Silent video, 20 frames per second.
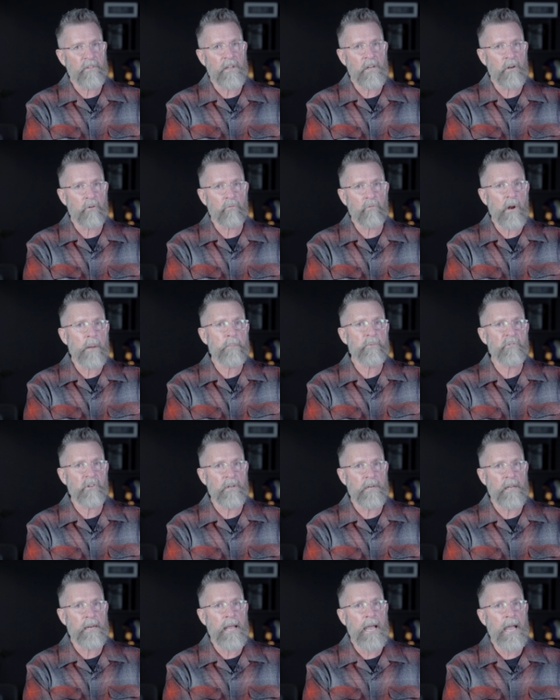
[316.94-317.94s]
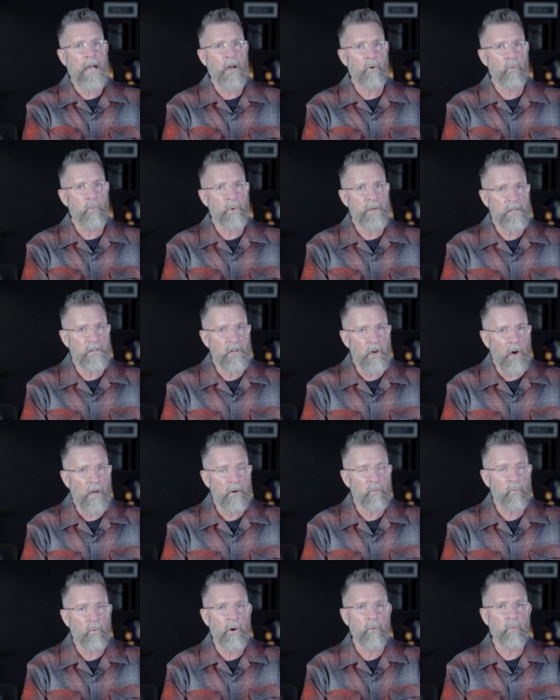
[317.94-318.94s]
of interruption in how we
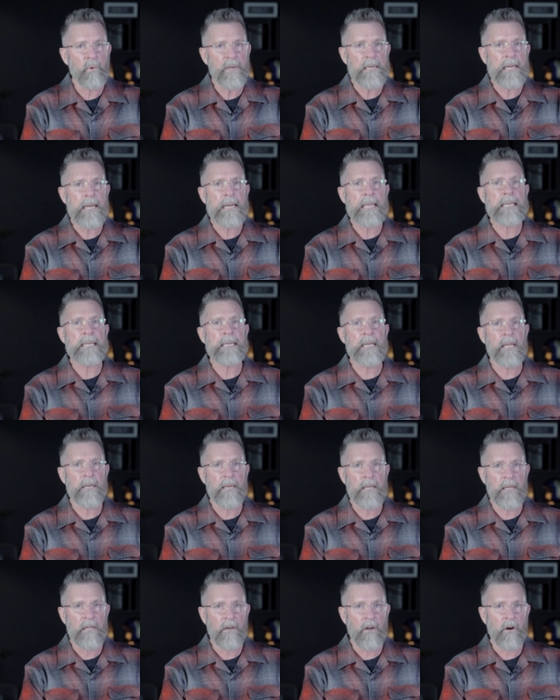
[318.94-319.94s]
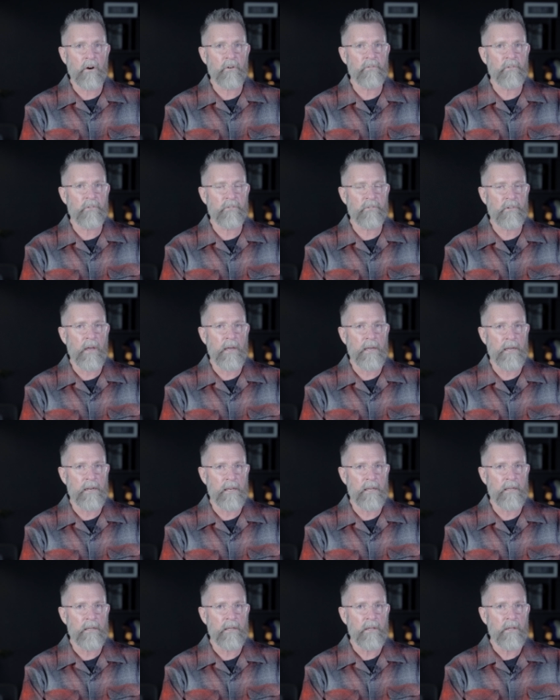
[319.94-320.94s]
got what we needed in our
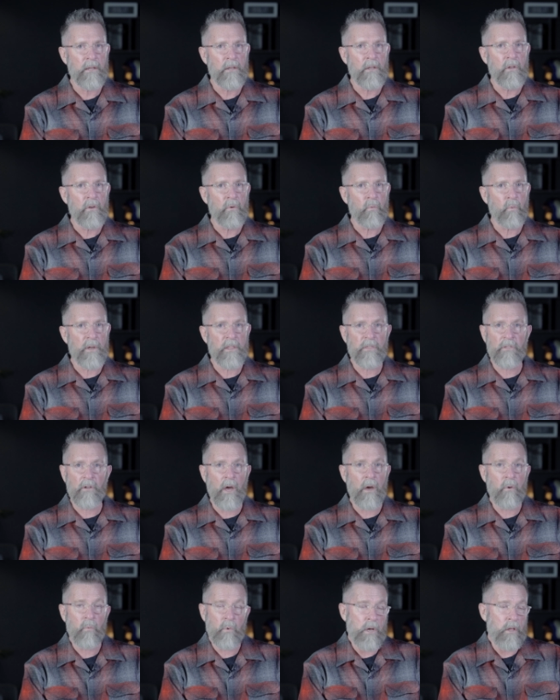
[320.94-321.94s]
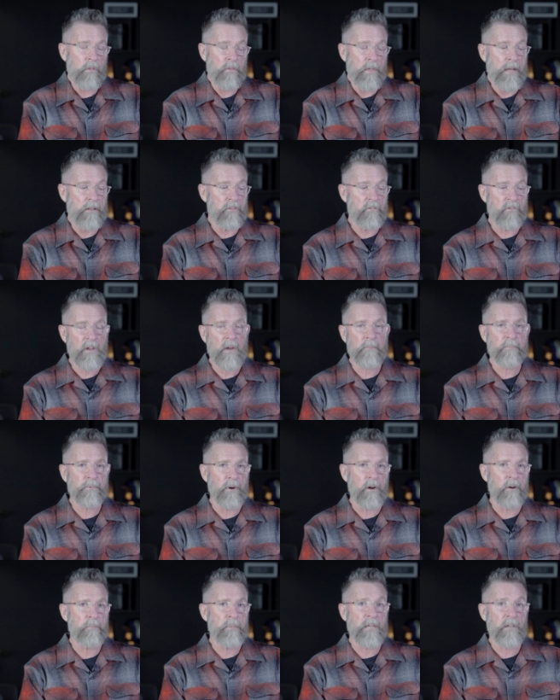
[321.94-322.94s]
society, we thought, well, that's
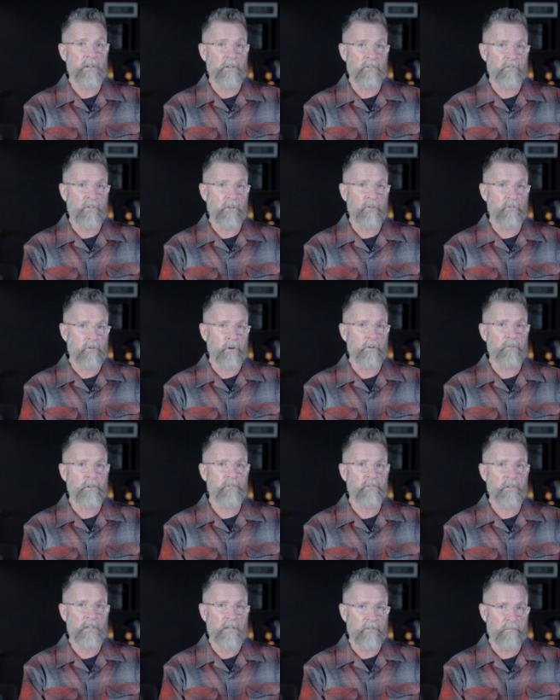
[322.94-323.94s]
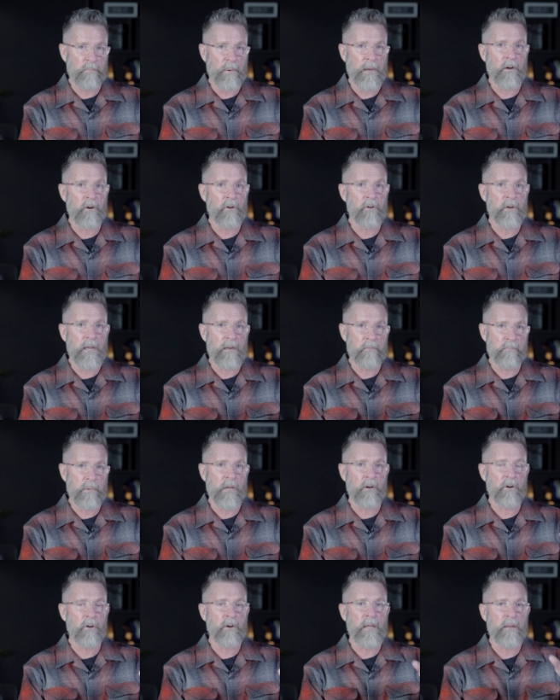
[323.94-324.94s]
temporary because service gets better and
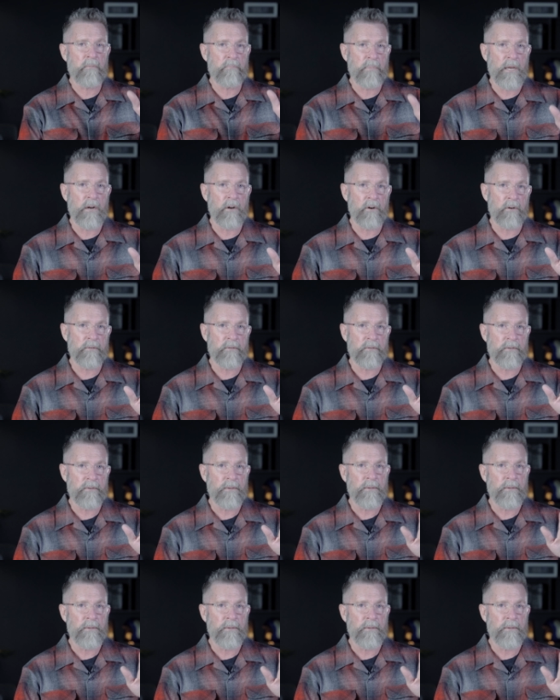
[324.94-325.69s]
better and better.